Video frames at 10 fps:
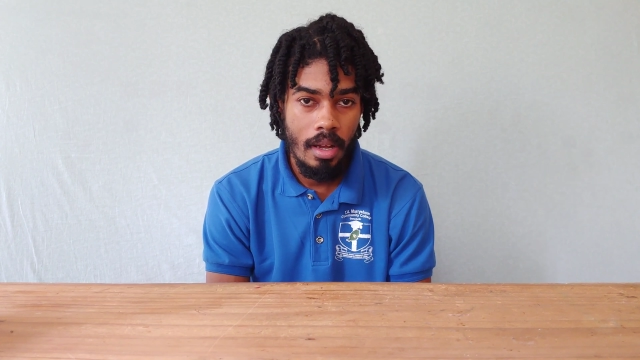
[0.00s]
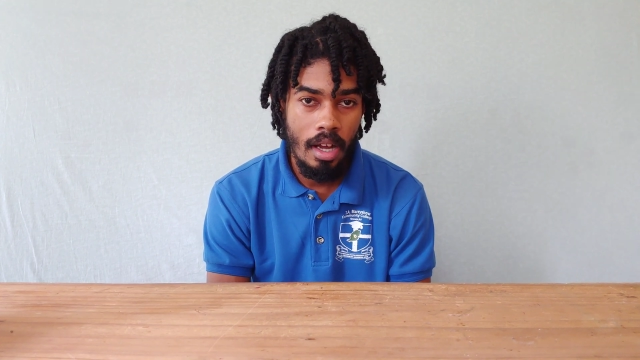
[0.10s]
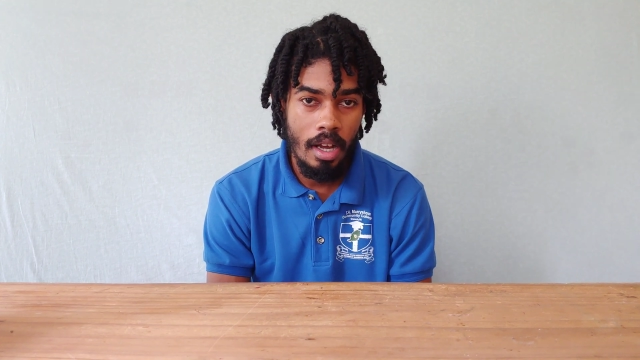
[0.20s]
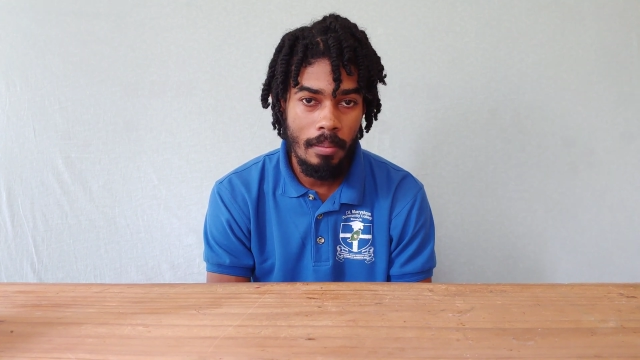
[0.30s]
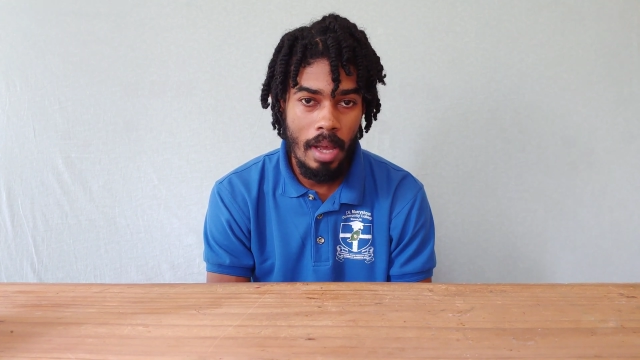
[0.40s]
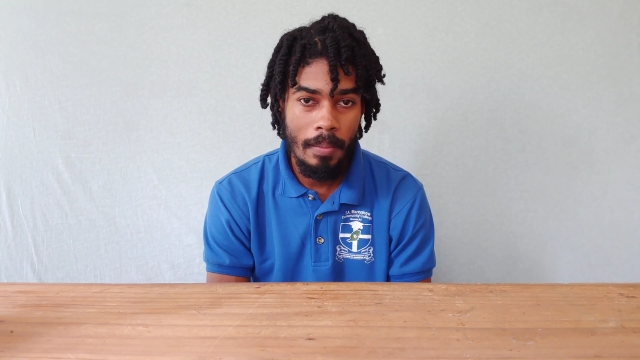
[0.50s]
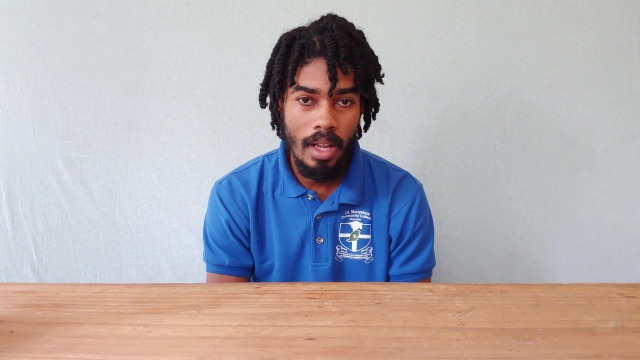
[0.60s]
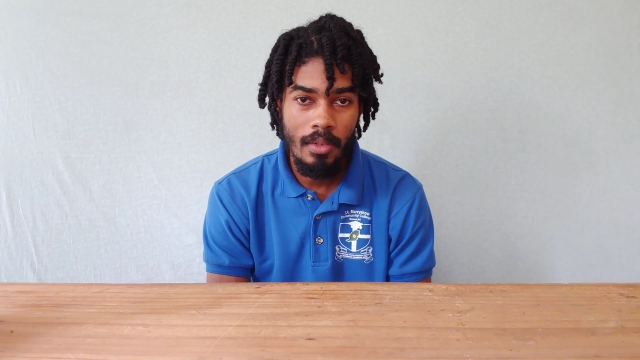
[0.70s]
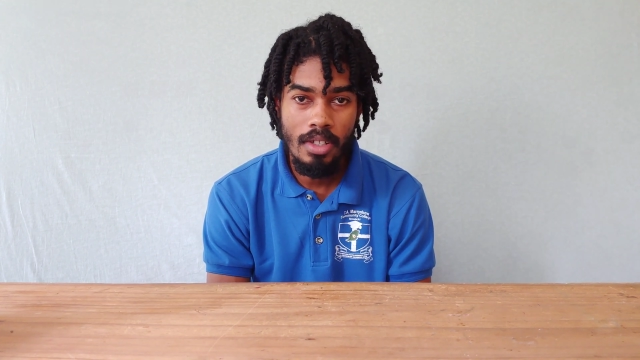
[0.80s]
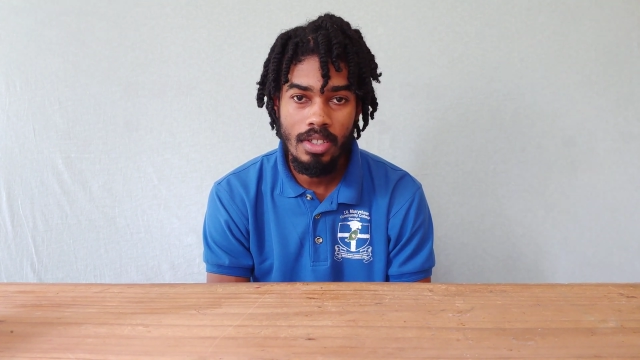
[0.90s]
my
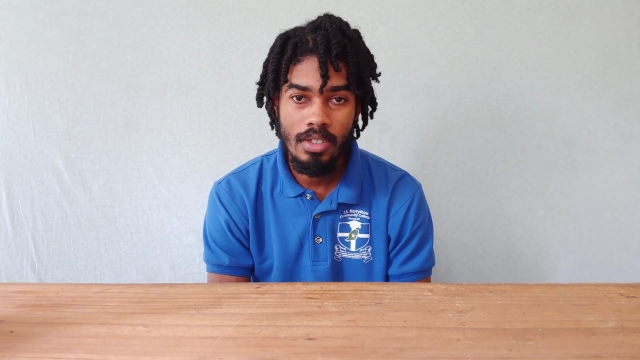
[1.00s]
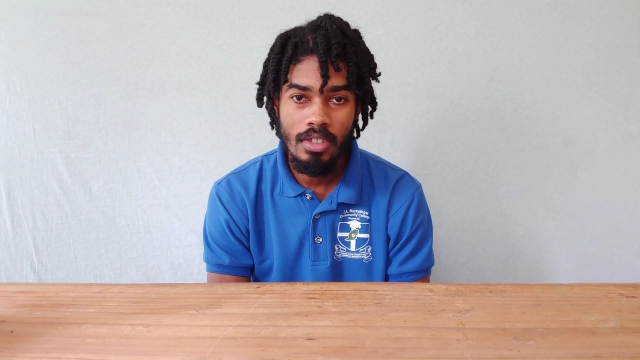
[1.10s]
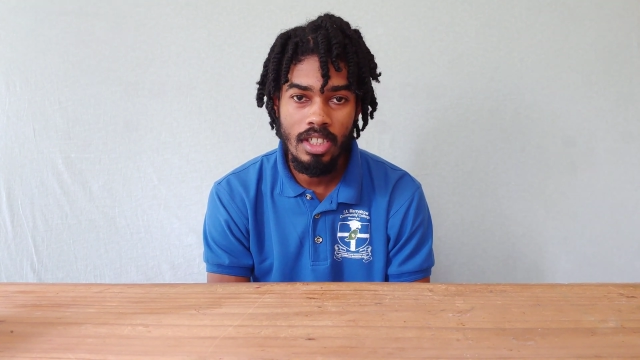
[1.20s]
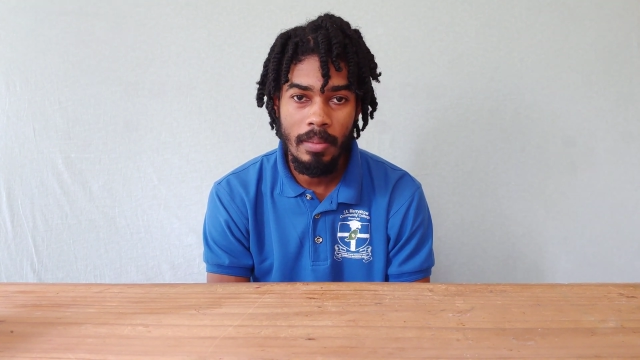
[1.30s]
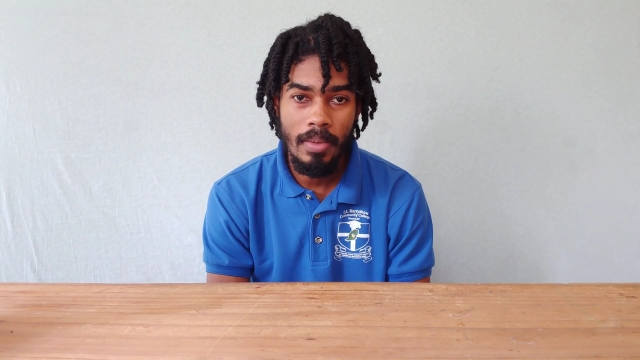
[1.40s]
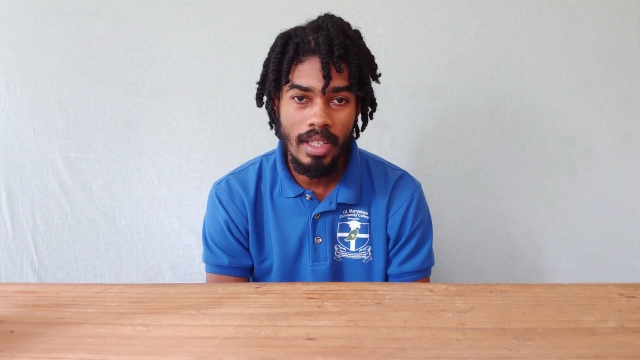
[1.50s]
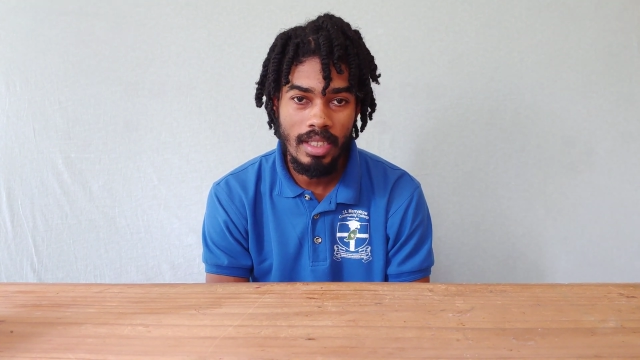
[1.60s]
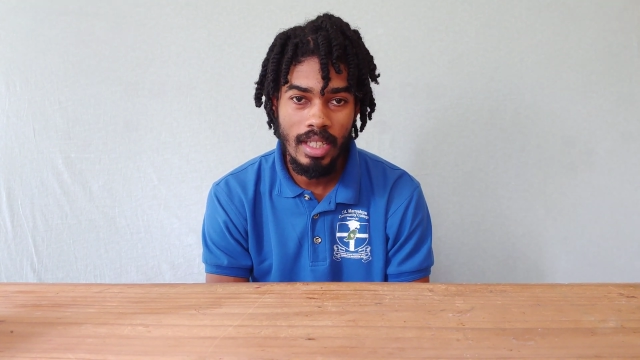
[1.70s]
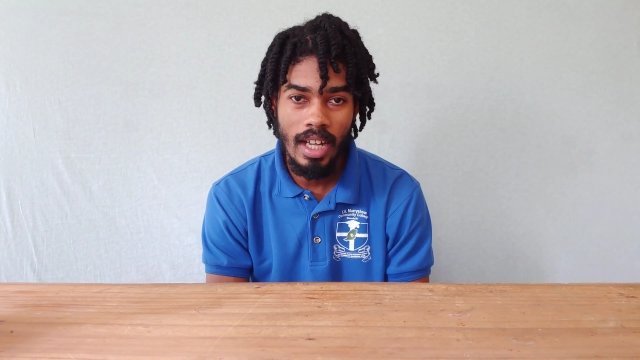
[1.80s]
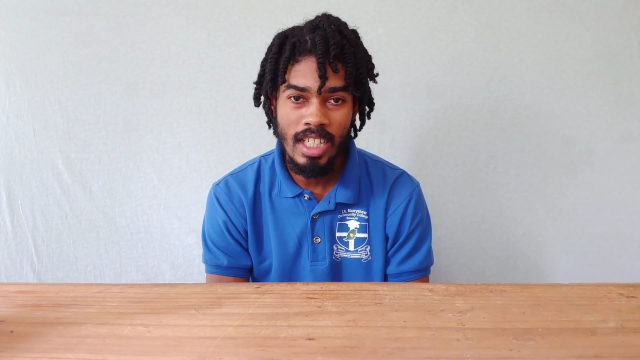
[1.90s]
plan was to use a
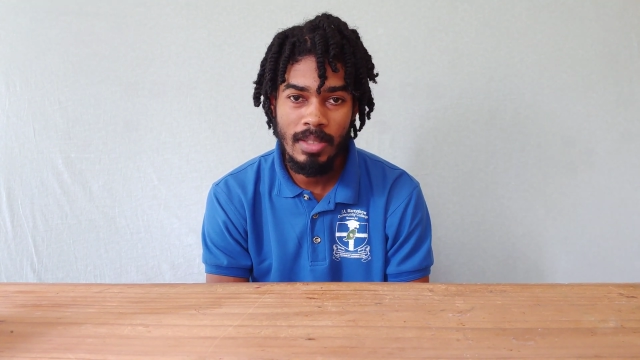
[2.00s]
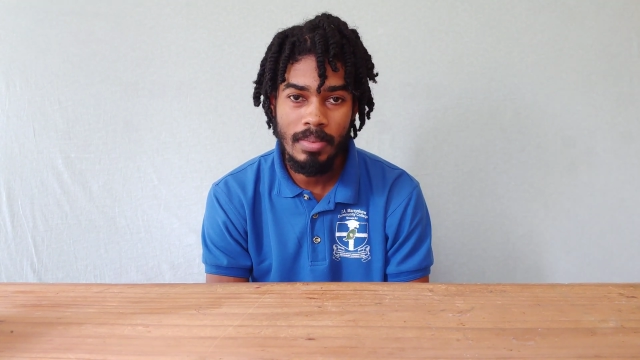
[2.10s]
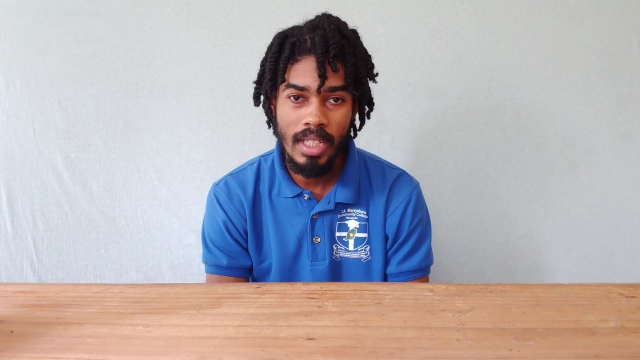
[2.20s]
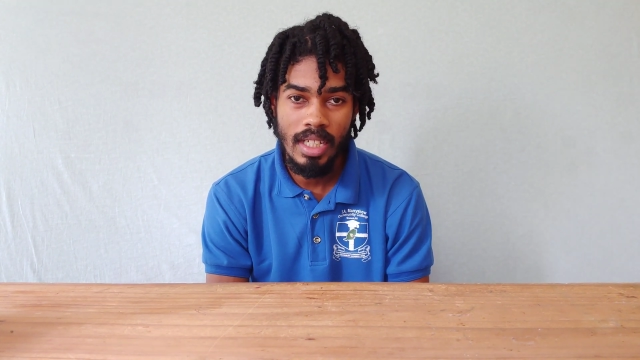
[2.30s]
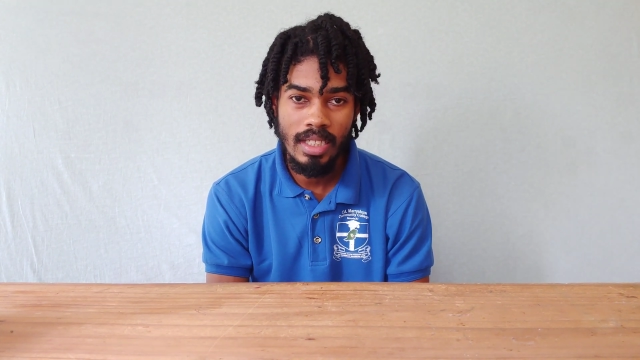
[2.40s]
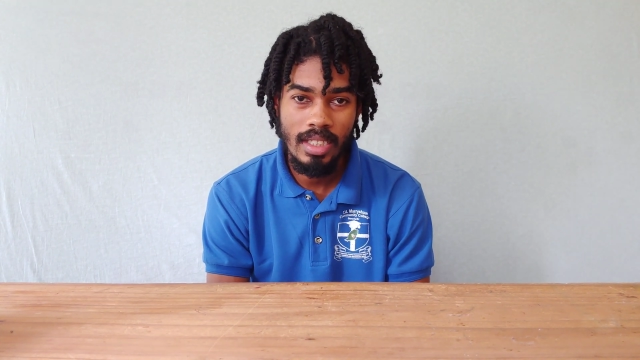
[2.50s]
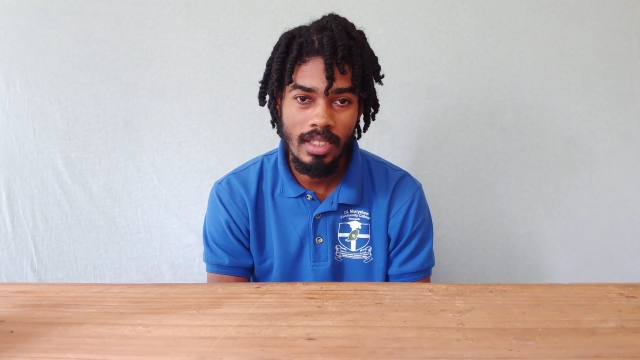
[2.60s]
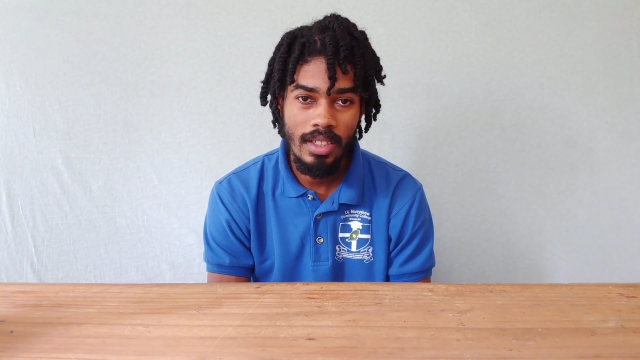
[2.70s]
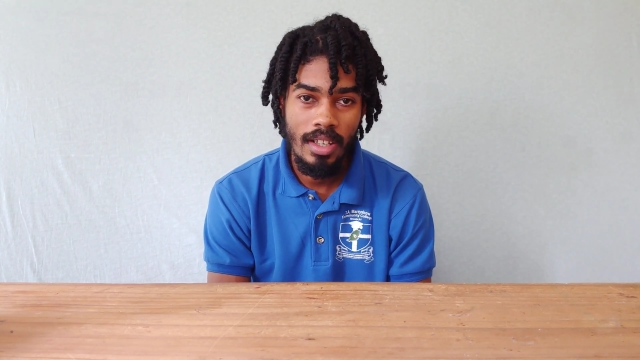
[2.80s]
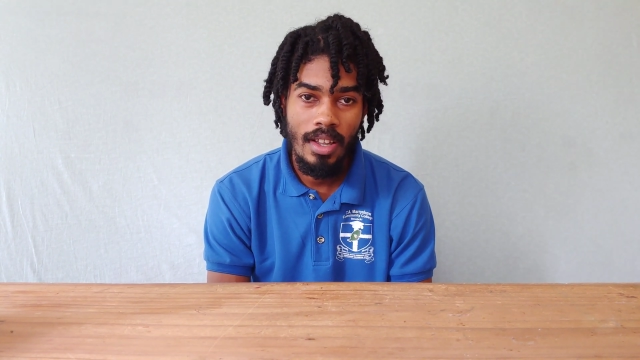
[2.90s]
plexiglass
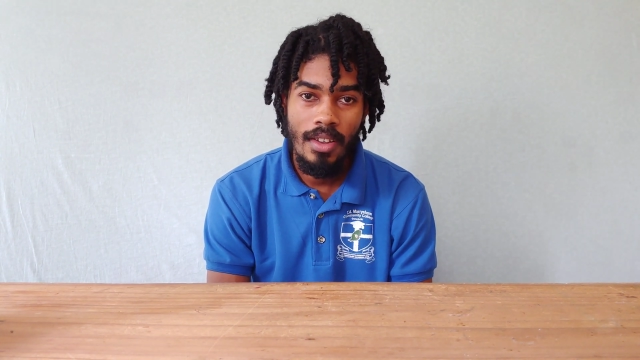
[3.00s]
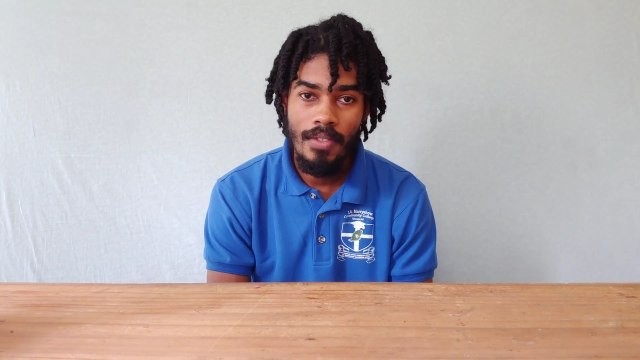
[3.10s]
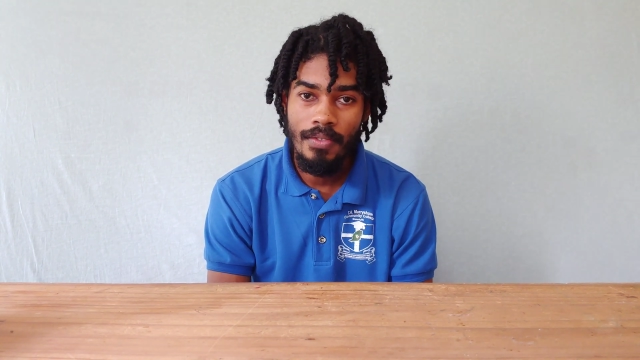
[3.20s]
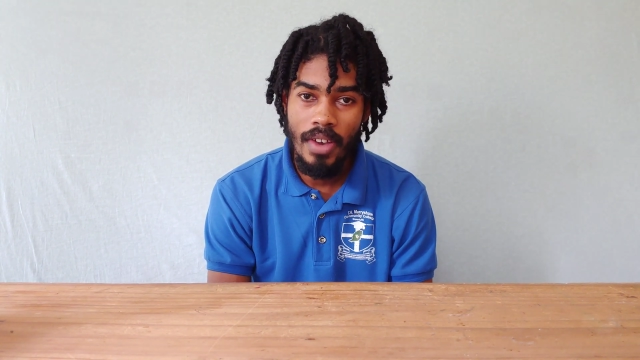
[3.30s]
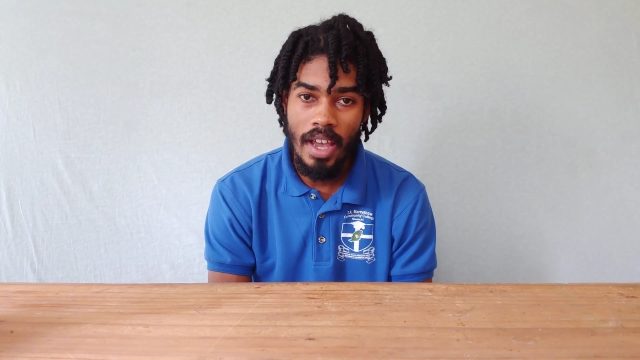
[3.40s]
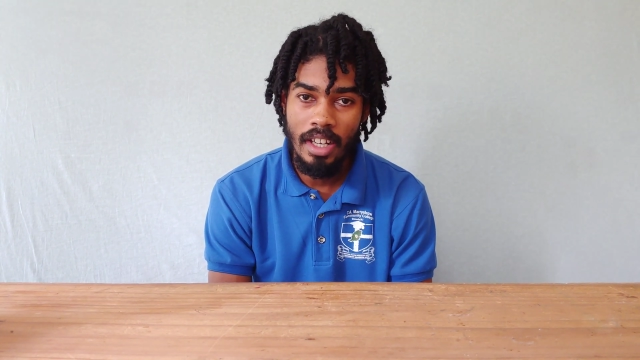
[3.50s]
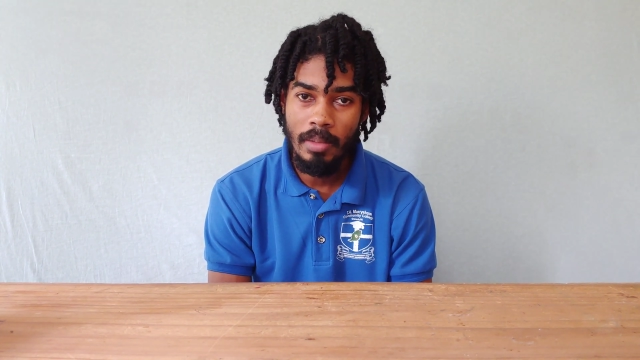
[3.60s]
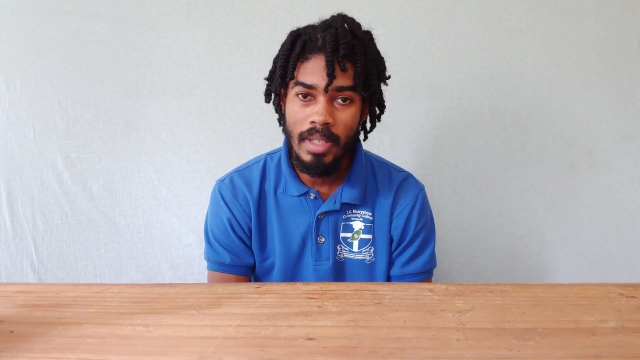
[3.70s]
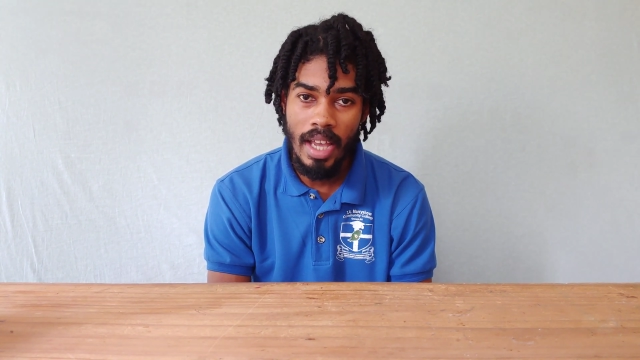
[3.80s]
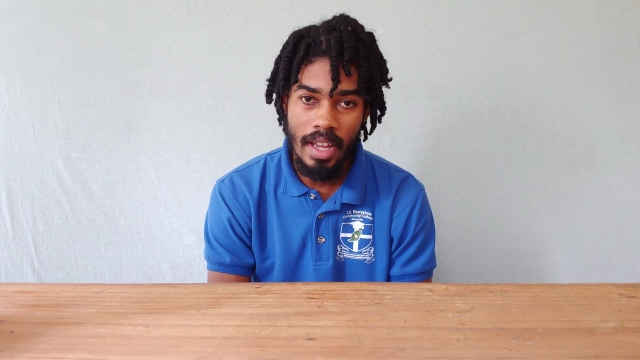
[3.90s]
place
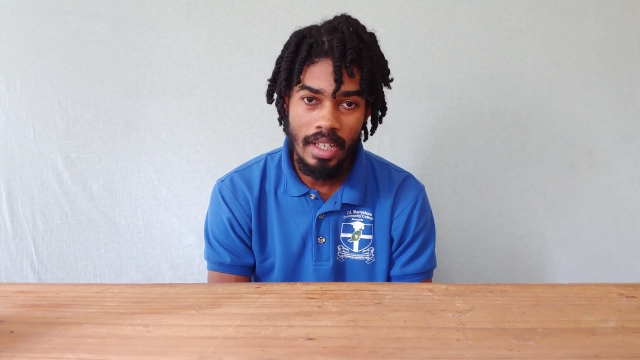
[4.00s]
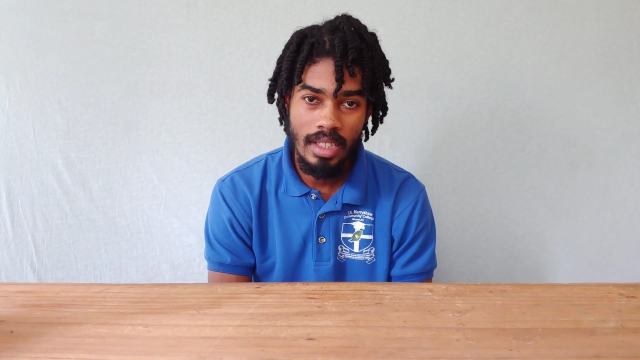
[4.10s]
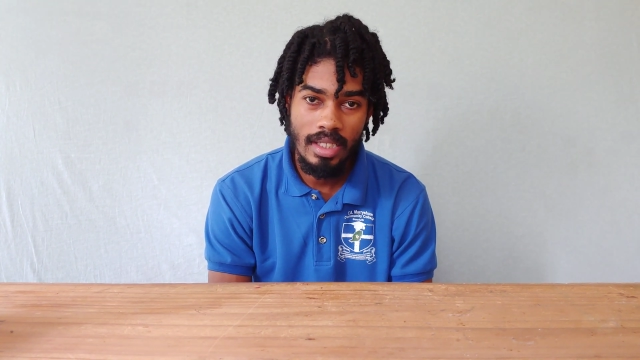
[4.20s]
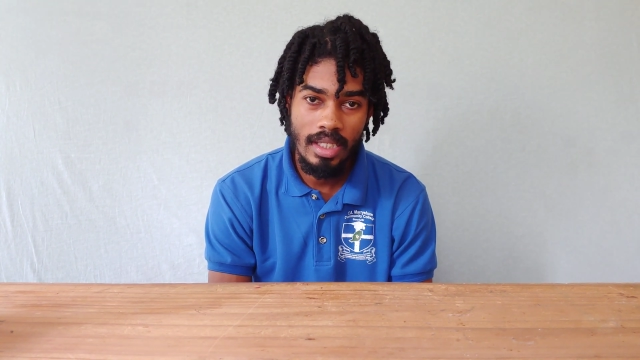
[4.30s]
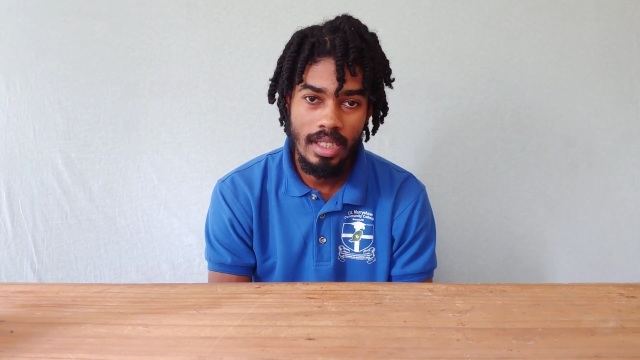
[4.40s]
vinyl behind it,